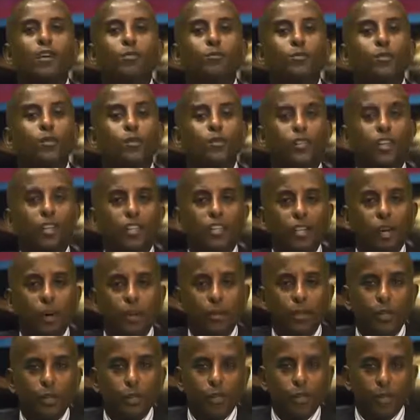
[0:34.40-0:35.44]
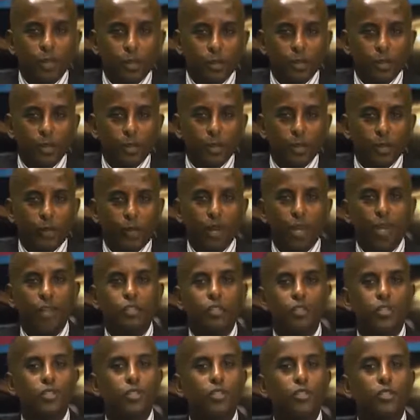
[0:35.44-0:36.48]
Welcome to the
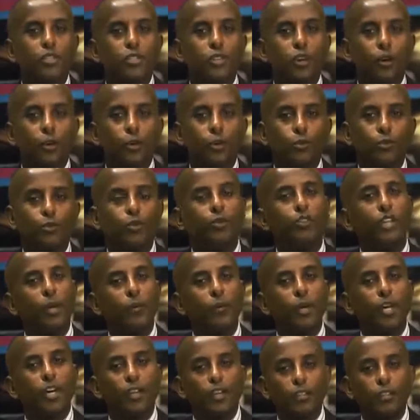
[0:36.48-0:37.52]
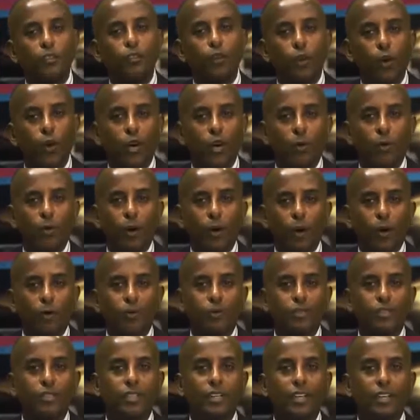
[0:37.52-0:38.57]
WWH show. Today we're going to talk
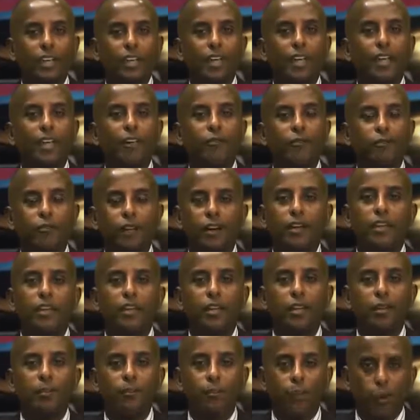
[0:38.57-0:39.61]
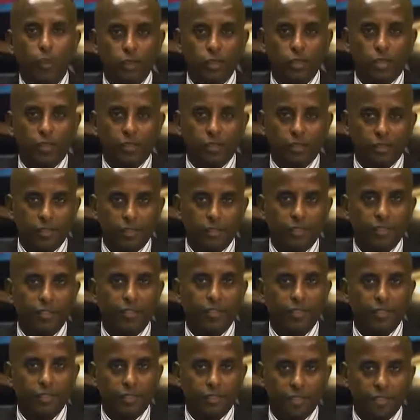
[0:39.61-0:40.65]
about a very important
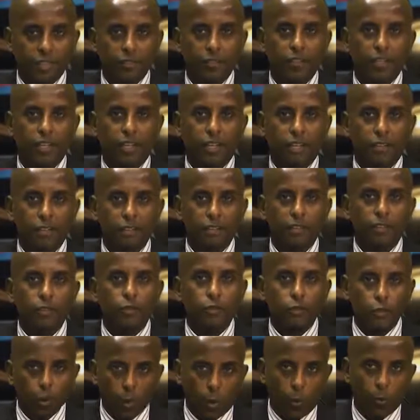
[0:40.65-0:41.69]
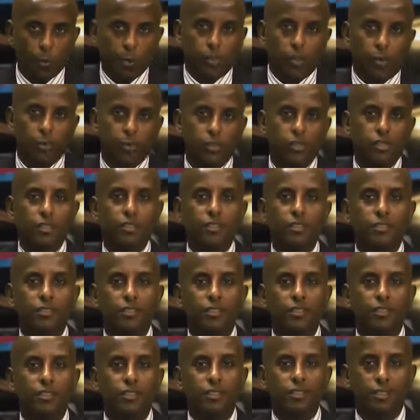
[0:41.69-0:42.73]
and significant topic, which is
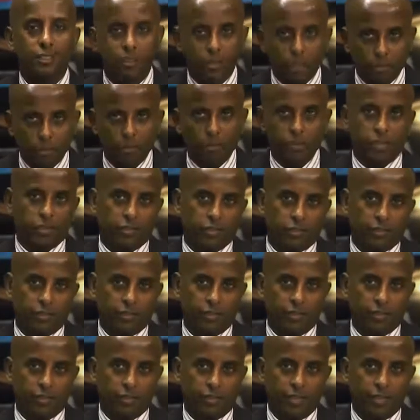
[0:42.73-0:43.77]
service.